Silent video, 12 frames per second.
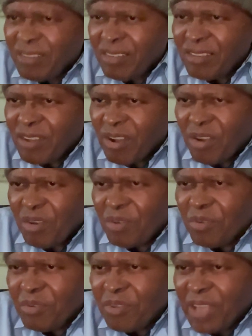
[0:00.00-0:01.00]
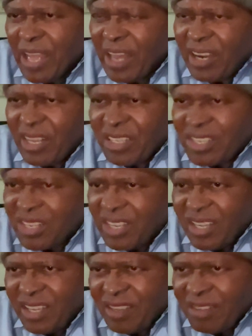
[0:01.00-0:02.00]
No
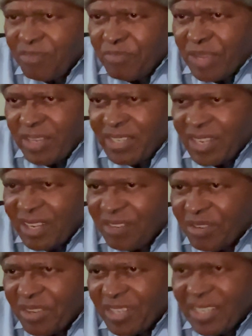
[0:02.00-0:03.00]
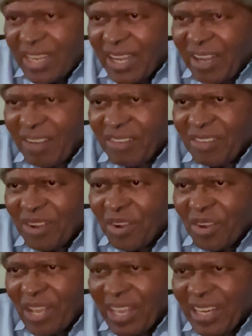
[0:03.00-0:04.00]
energy, patient going down,
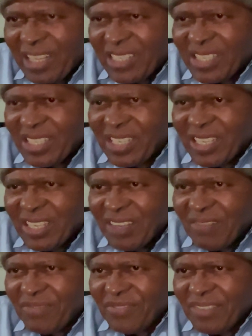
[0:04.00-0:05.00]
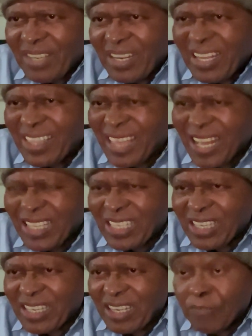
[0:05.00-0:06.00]
no energy,
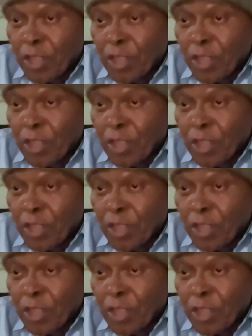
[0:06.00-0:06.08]
lethargic.